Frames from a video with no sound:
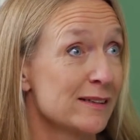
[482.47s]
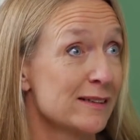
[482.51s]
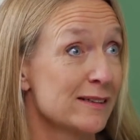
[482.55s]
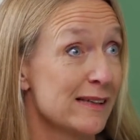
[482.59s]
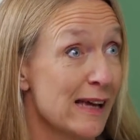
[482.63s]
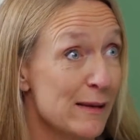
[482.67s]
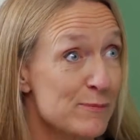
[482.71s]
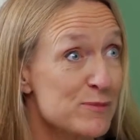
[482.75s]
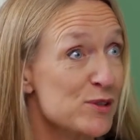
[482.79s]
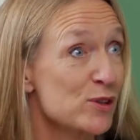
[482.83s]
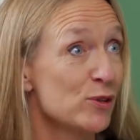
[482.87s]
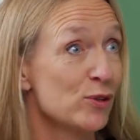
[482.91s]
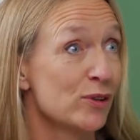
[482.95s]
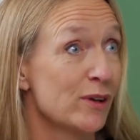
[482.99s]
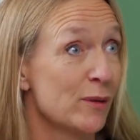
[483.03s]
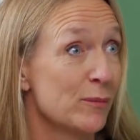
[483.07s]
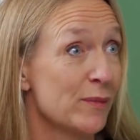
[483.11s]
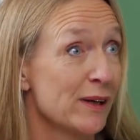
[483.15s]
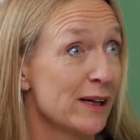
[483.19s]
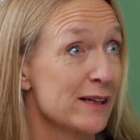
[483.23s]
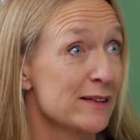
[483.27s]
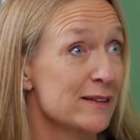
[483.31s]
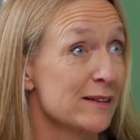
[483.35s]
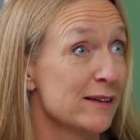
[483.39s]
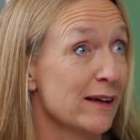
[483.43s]
It's absolutely
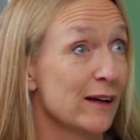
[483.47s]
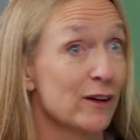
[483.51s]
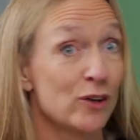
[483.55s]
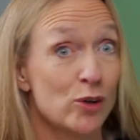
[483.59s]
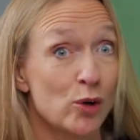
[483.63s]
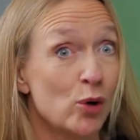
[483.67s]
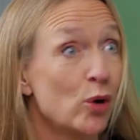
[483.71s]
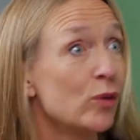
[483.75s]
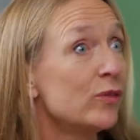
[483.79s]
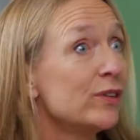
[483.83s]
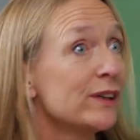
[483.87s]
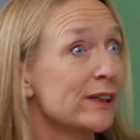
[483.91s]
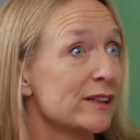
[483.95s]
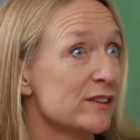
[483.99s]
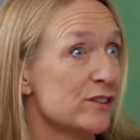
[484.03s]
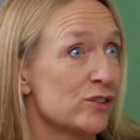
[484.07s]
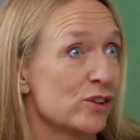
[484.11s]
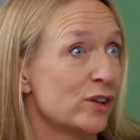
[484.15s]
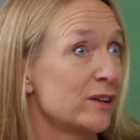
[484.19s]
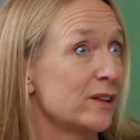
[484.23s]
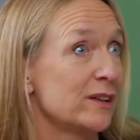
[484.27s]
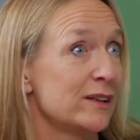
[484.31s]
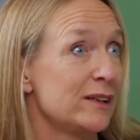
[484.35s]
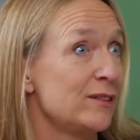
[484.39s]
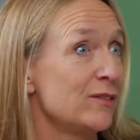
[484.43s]
amazing, and COVID has
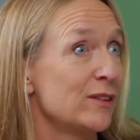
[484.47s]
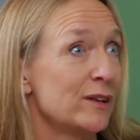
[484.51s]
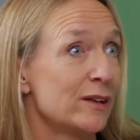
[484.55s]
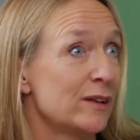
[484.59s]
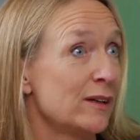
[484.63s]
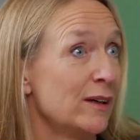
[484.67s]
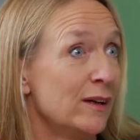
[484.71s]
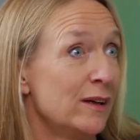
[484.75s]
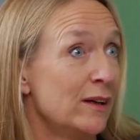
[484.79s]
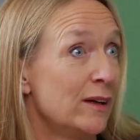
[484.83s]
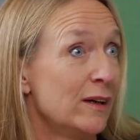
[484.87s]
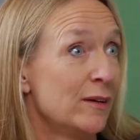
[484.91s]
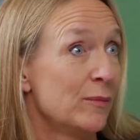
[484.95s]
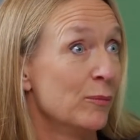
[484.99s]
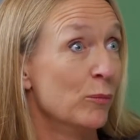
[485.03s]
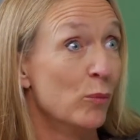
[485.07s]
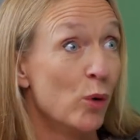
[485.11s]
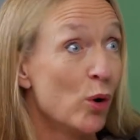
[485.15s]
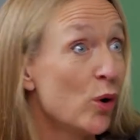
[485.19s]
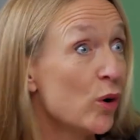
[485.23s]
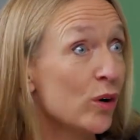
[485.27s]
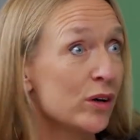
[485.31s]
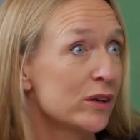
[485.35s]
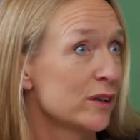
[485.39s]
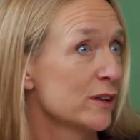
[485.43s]
done it even
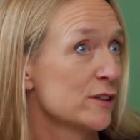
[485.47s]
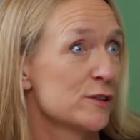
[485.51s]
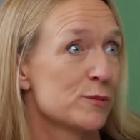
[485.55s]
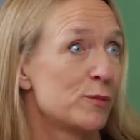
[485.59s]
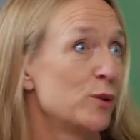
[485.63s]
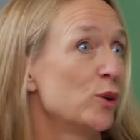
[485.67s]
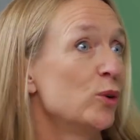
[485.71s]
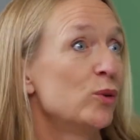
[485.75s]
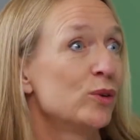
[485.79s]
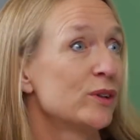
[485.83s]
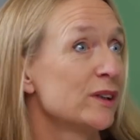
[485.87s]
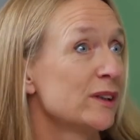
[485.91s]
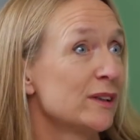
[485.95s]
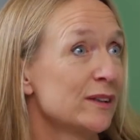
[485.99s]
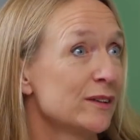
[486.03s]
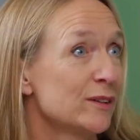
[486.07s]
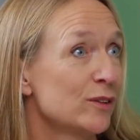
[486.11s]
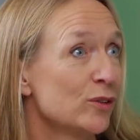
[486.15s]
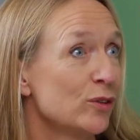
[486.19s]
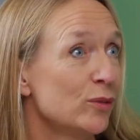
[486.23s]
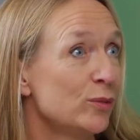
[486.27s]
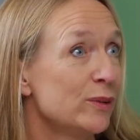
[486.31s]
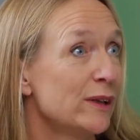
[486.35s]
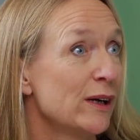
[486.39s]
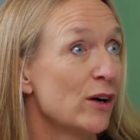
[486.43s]
more
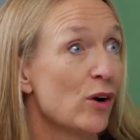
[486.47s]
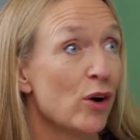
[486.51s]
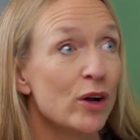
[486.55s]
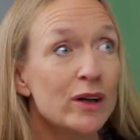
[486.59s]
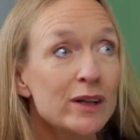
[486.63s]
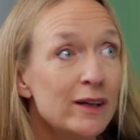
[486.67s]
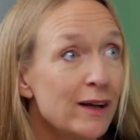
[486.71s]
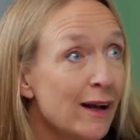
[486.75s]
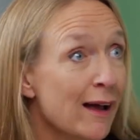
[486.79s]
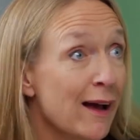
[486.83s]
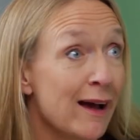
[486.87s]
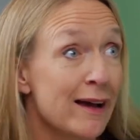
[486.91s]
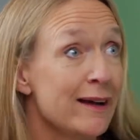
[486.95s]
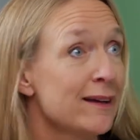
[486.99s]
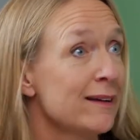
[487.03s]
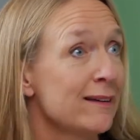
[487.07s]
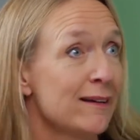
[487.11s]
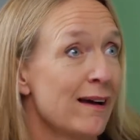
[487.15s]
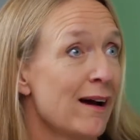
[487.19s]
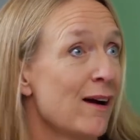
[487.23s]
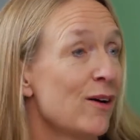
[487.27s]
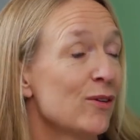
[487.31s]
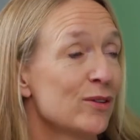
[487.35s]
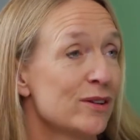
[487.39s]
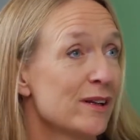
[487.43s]
exploding. We are online
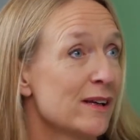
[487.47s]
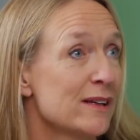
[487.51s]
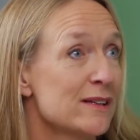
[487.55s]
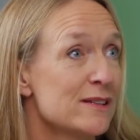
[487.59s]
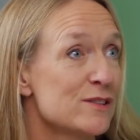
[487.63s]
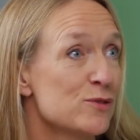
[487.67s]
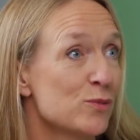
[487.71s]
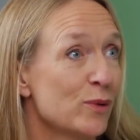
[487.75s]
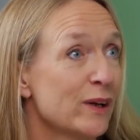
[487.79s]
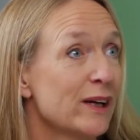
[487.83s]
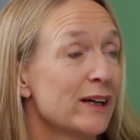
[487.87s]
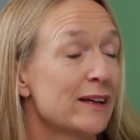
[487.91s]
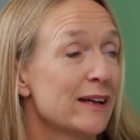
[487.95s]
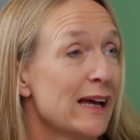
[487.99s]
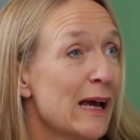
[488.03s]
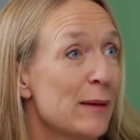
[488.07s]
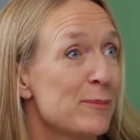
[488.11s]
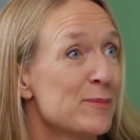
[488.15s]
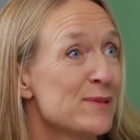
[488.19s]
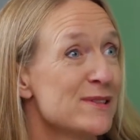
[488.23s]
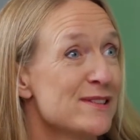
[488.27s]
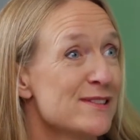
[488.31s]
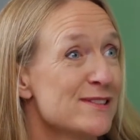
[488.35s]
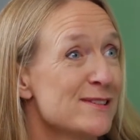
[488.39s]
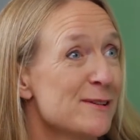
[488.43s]
now. That is where it
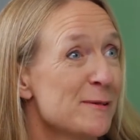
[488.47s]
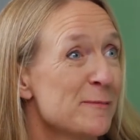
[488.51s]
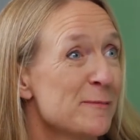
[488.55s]
happens.